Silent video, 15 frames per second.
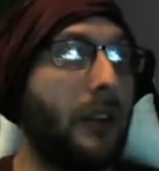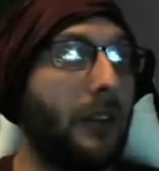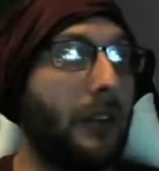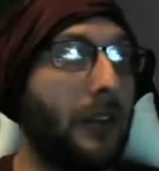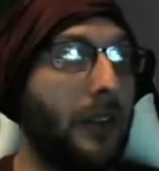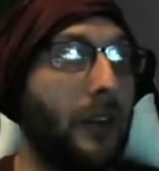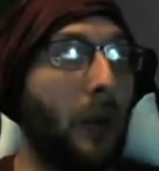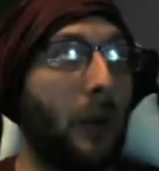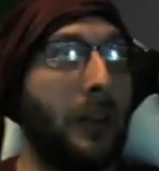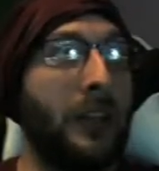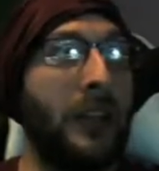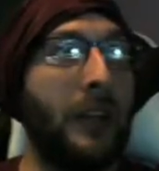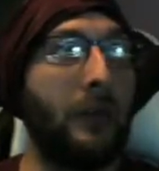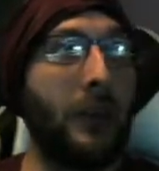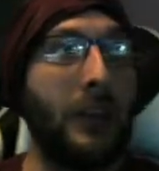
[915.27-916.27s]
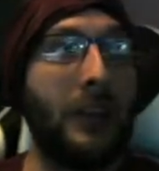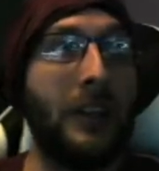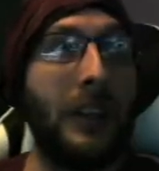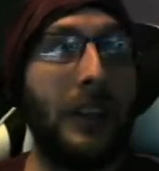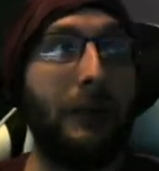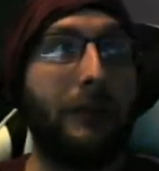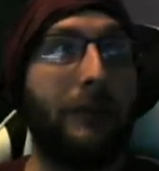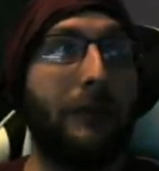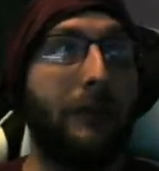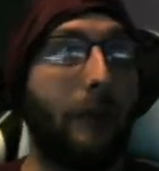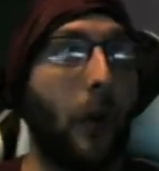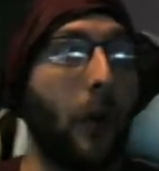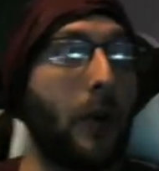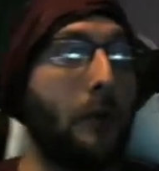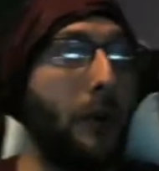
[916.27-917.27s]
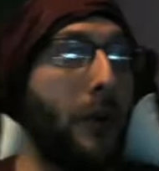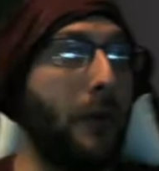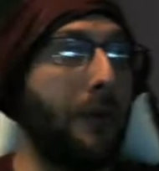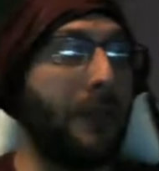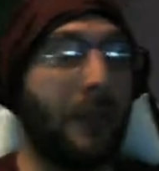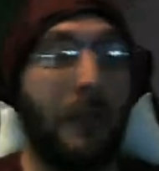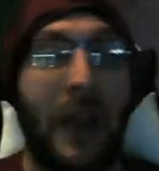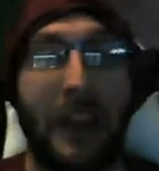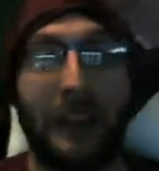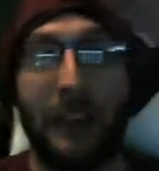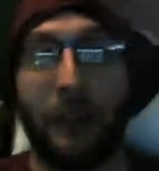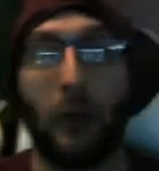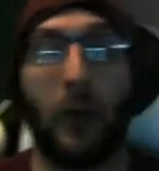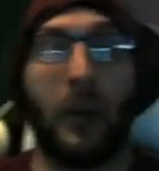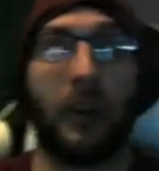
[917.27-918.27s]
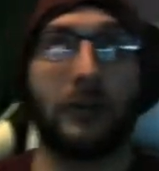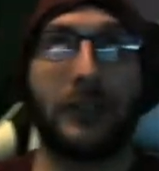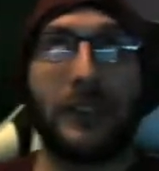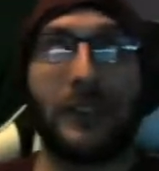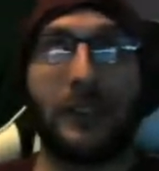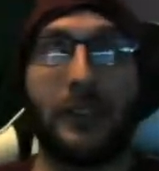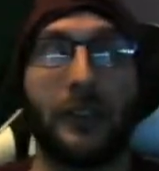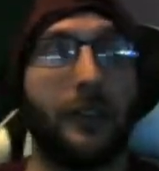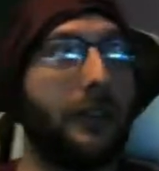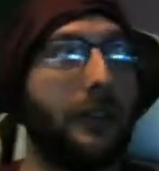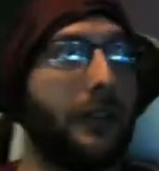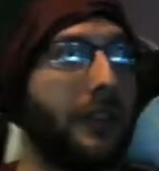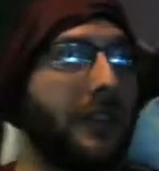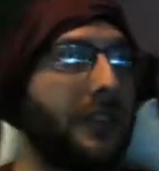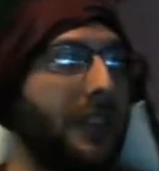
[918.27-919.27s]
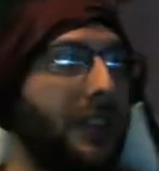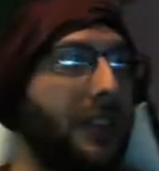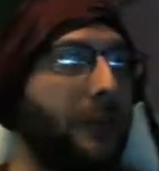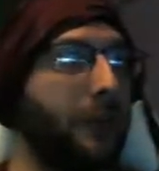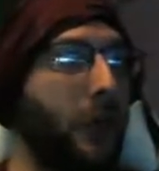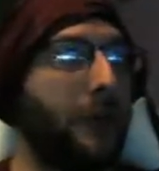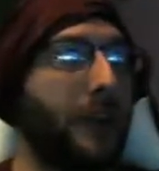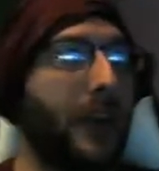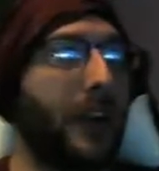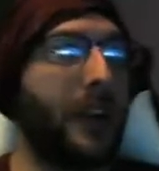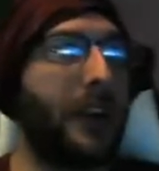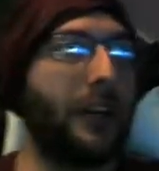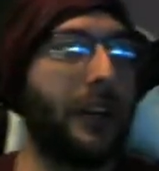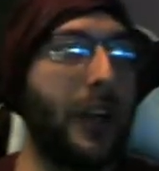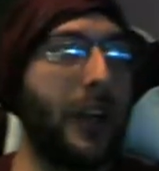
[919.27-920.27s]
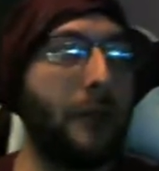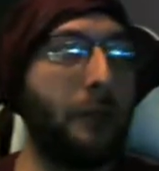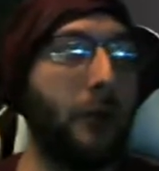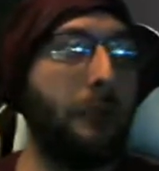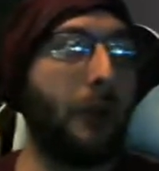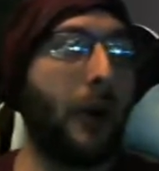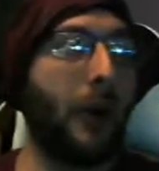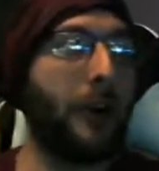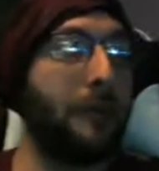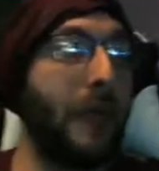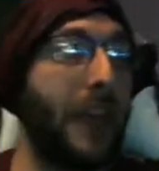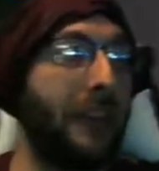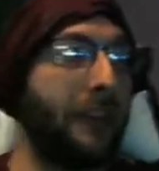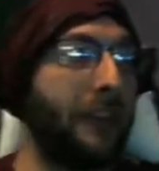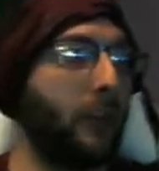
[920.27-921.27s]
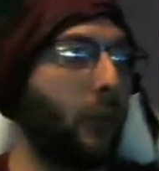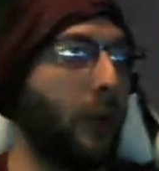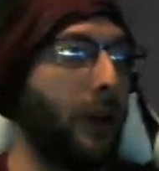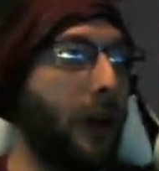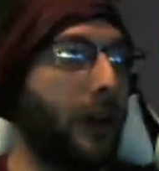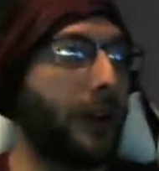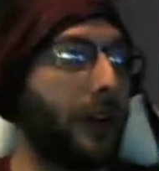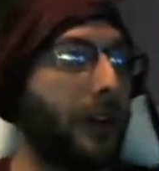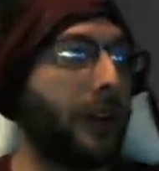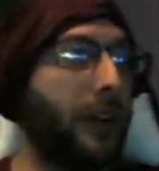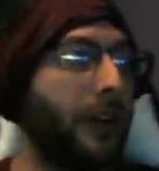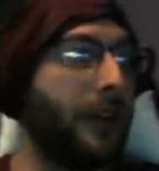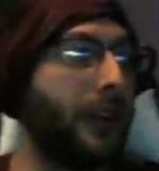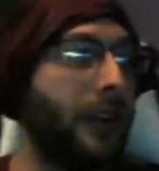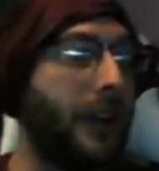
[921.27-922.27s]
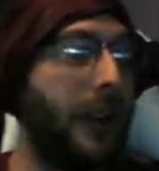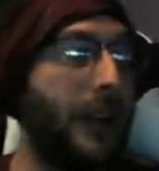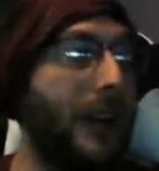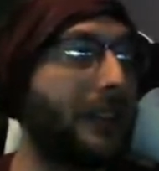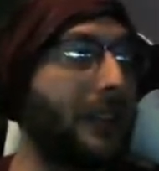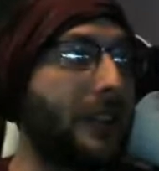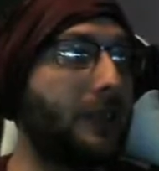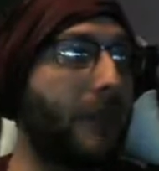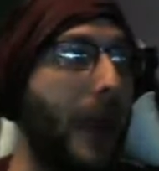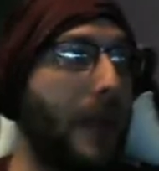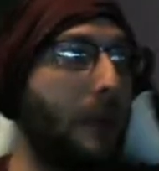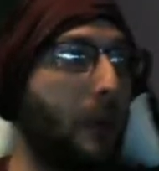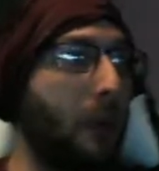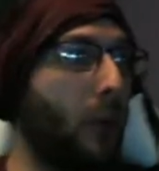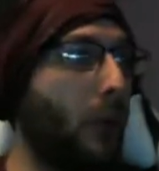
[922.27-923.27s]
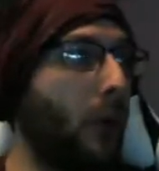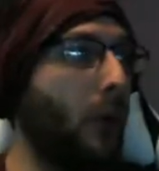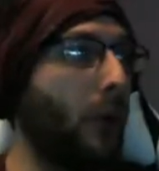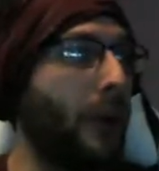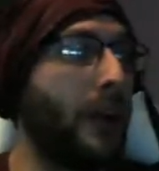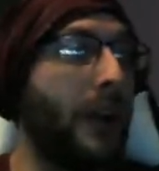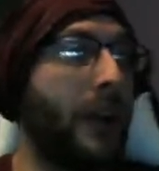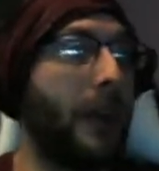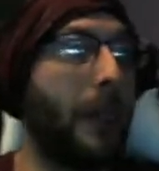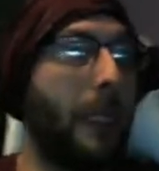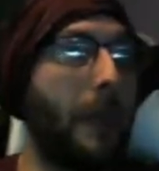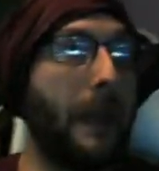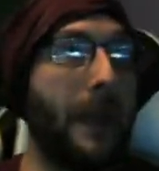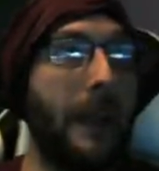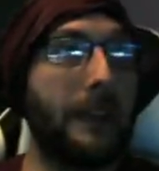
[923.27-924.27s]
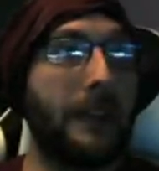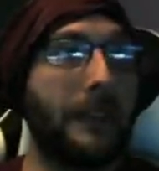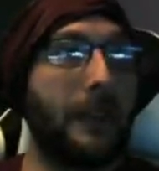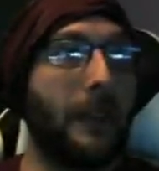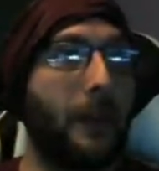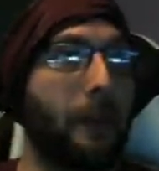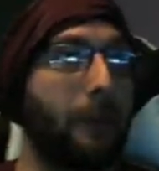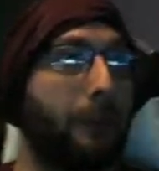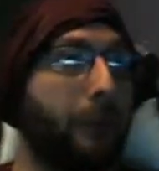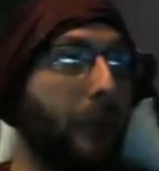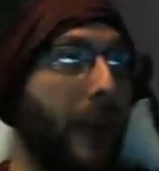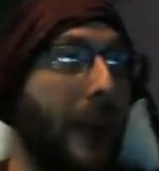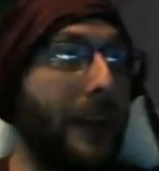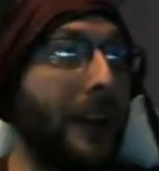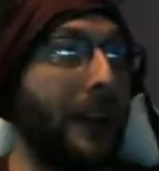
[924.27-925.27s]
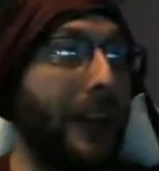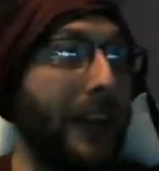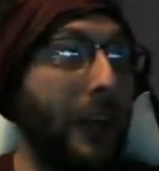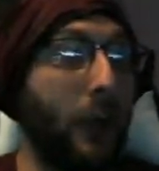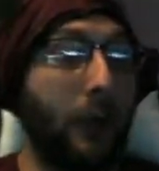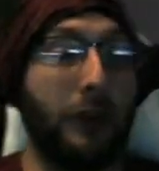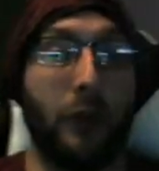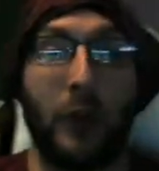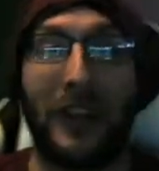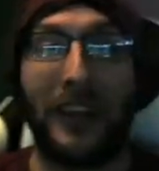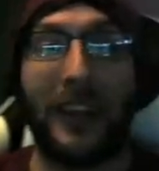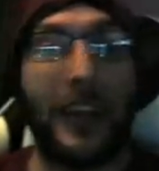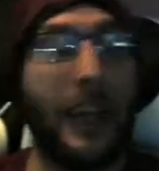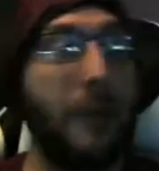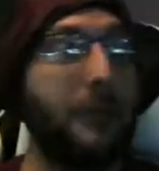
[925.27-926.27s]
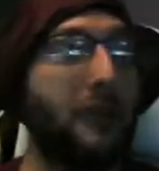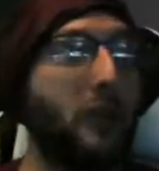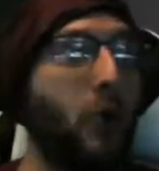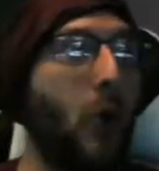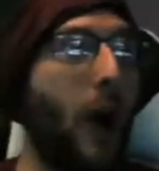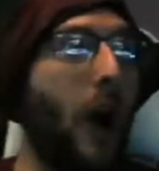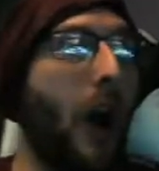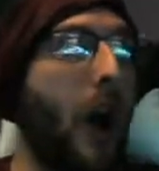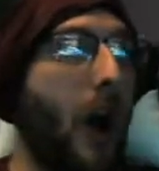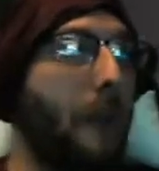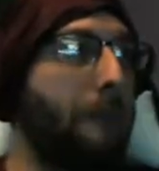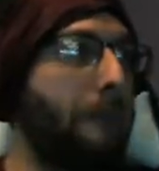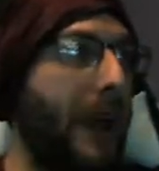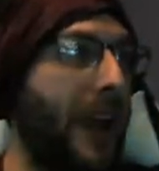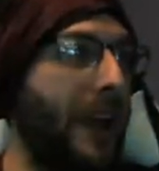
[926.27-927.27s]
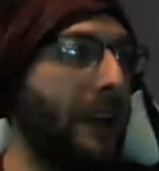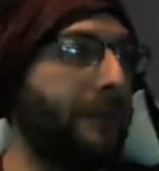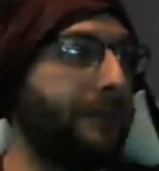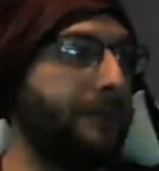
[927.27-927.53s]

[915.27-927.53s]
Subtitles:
You only really need 4 moves to make this, well, 6 moves out of your 10 move bar to make this work. It's spammable, and it heals you. It keeps you up, man.